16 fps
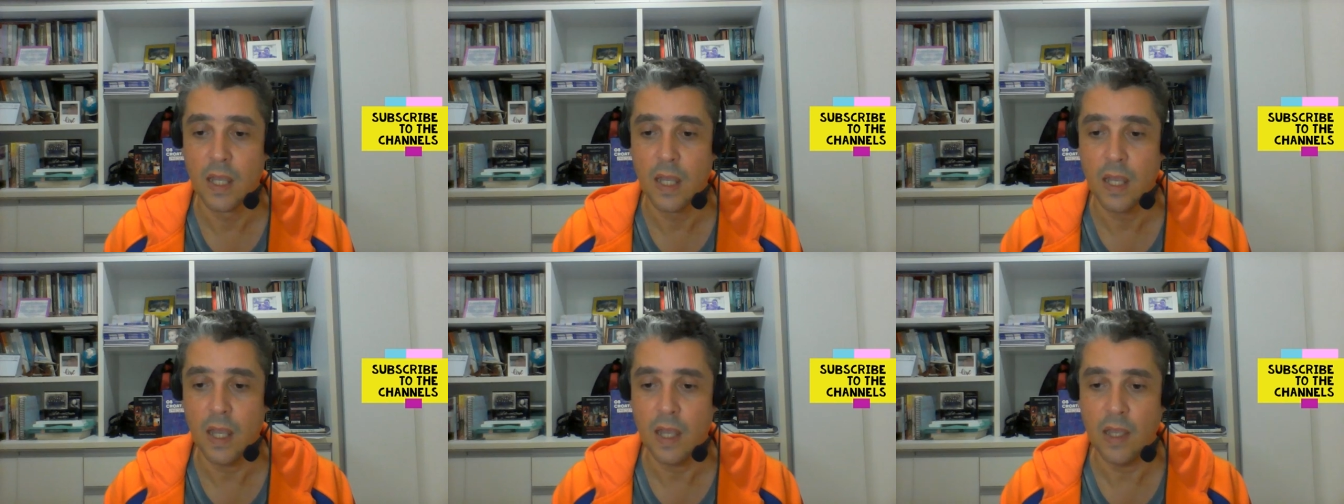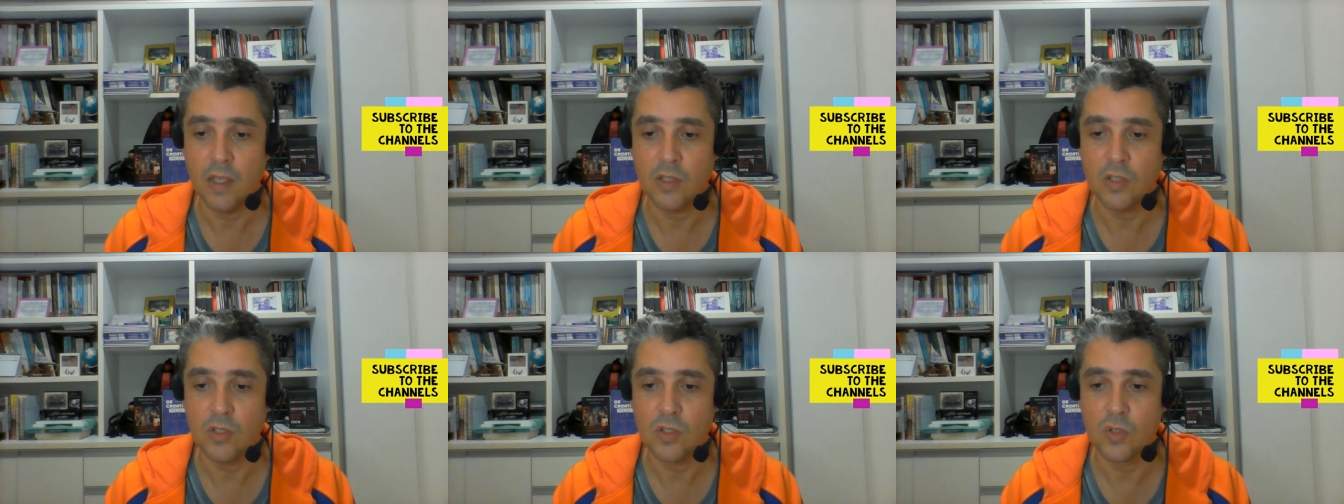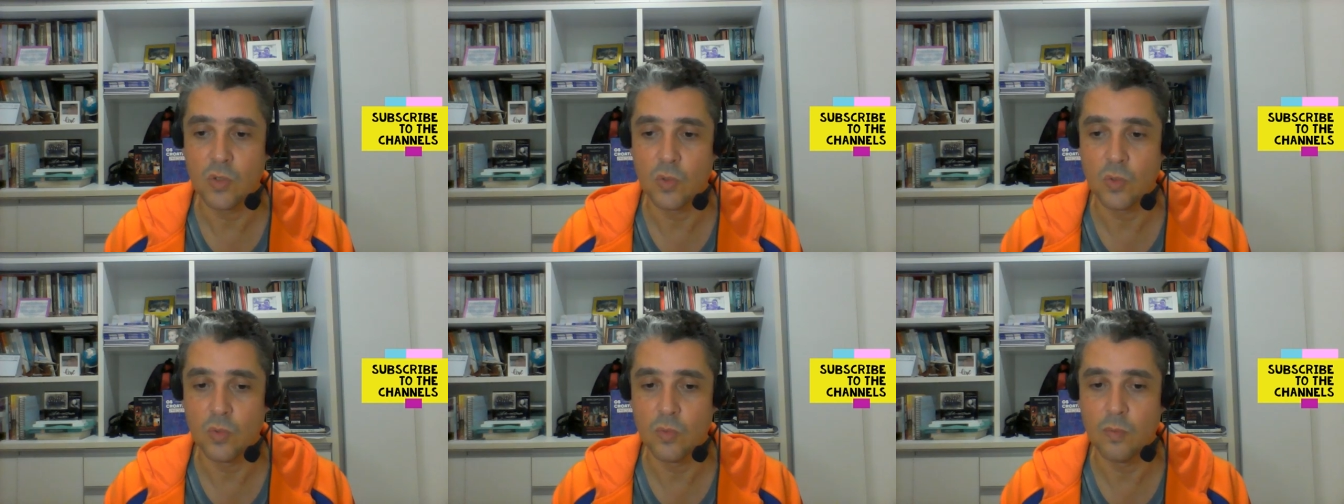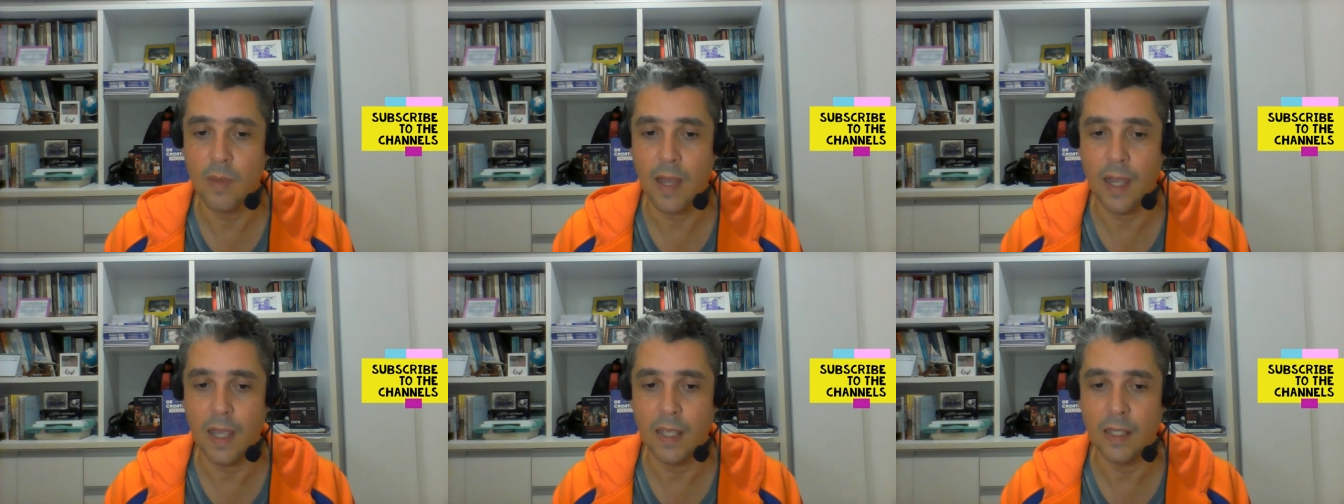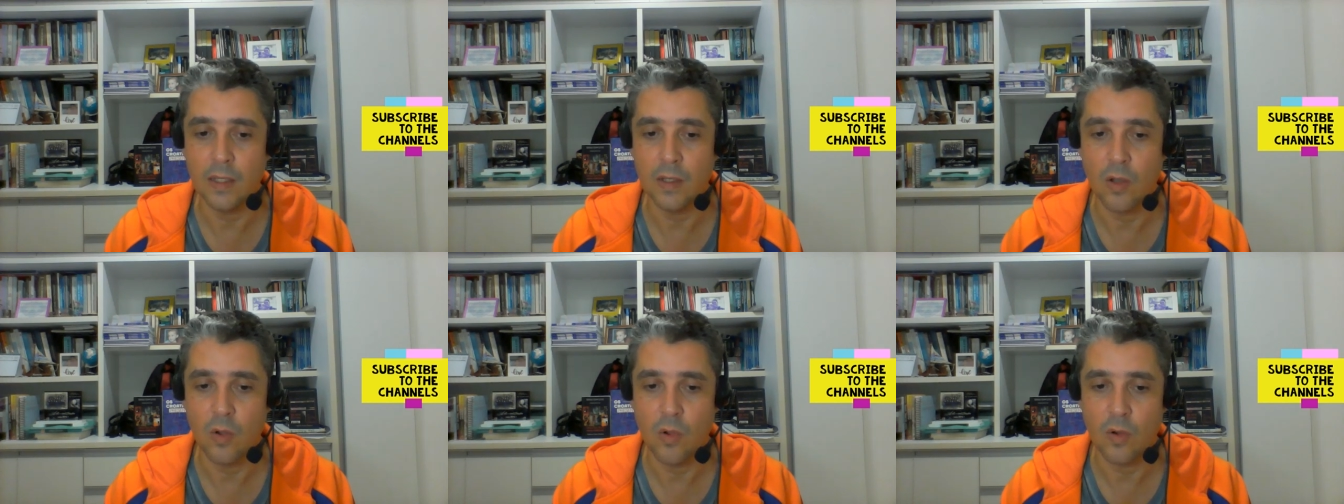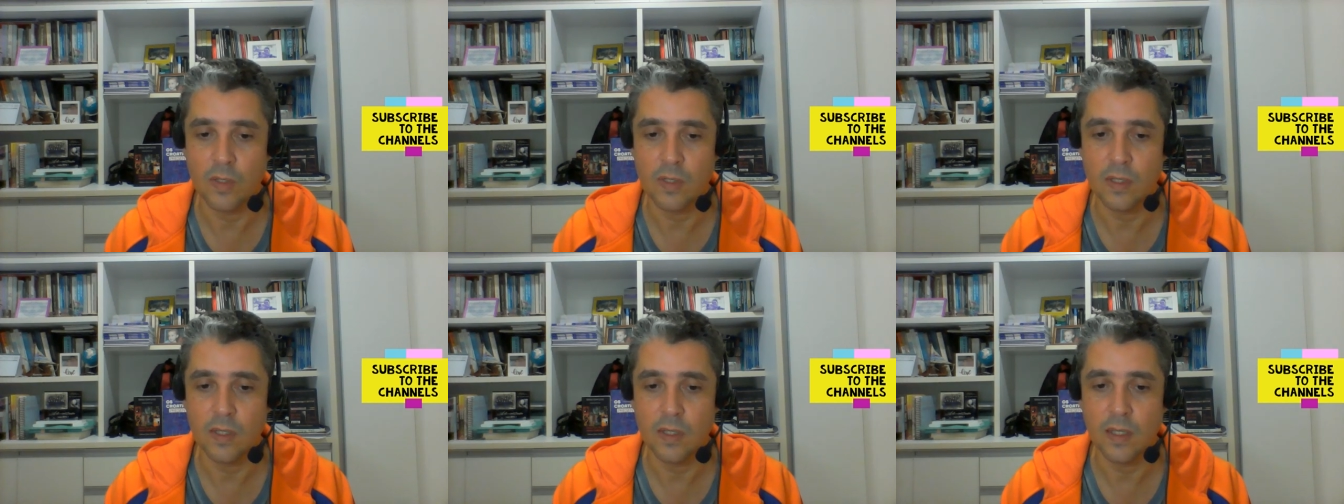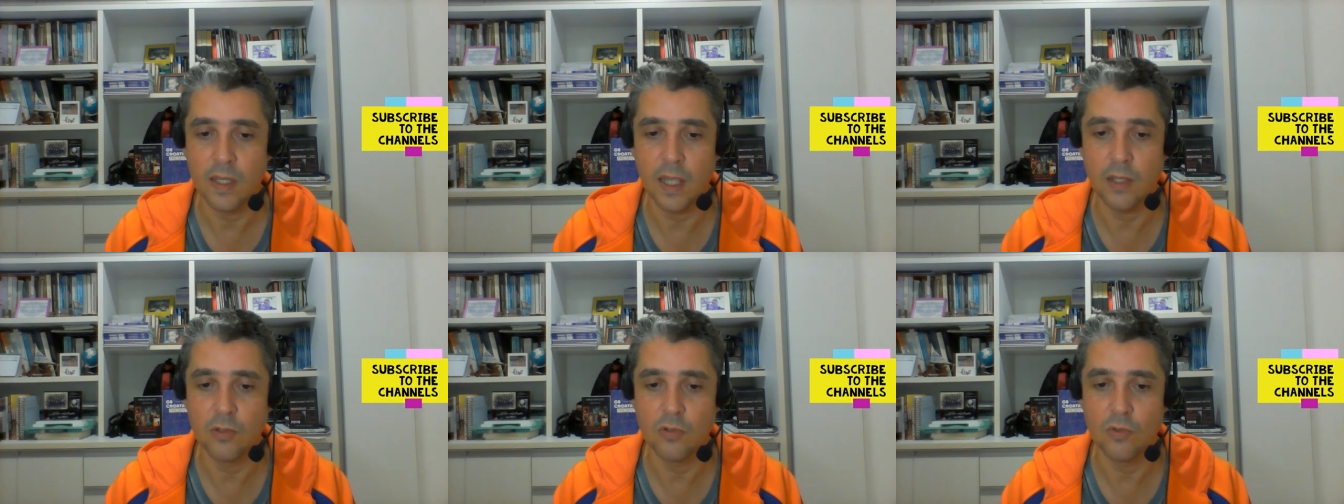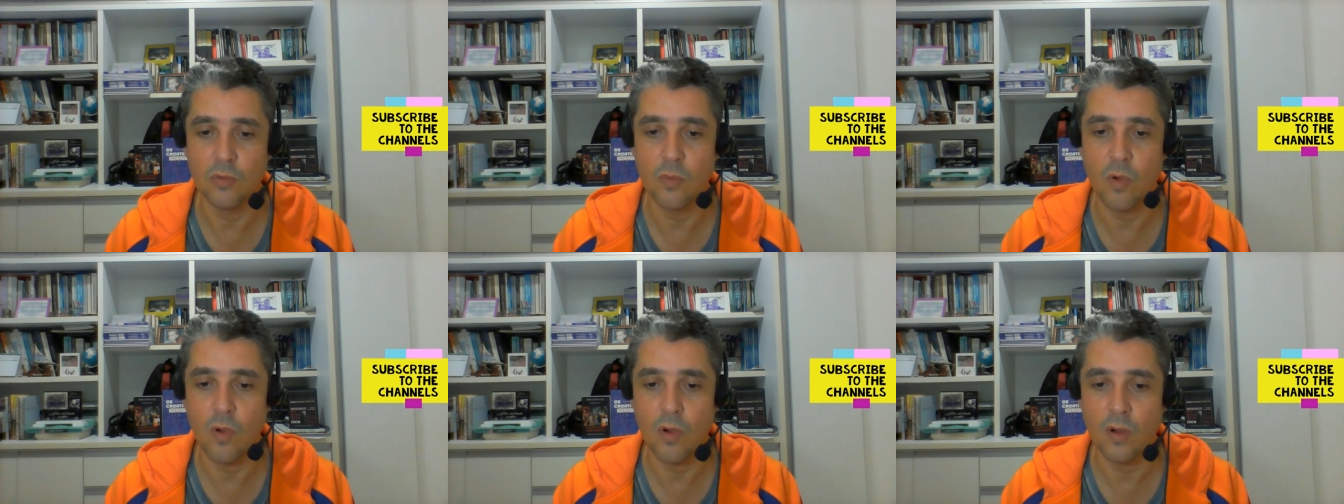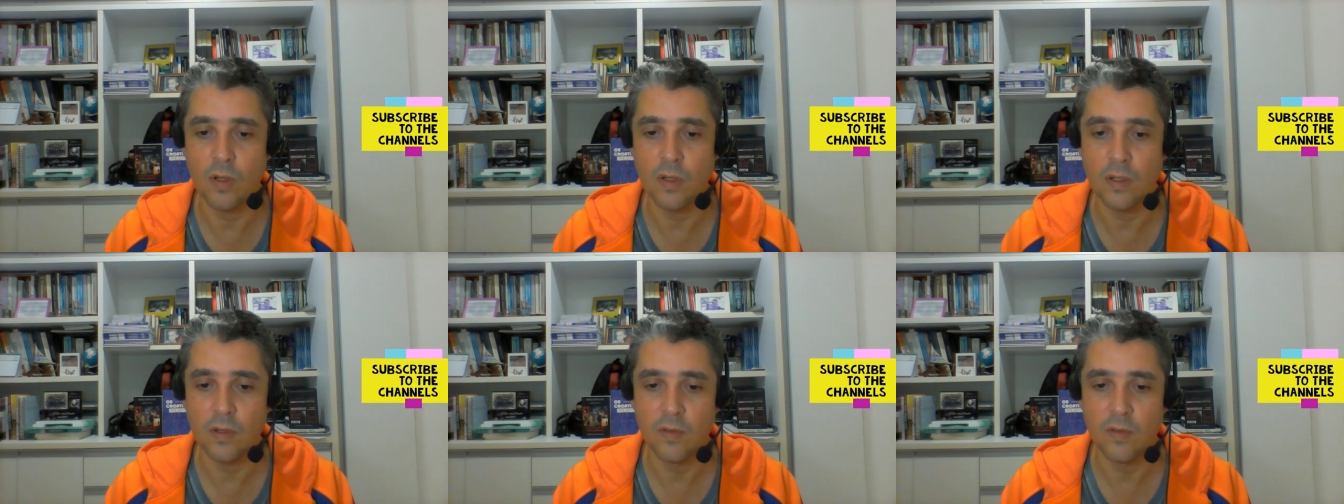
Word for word: as true by Rorty can do more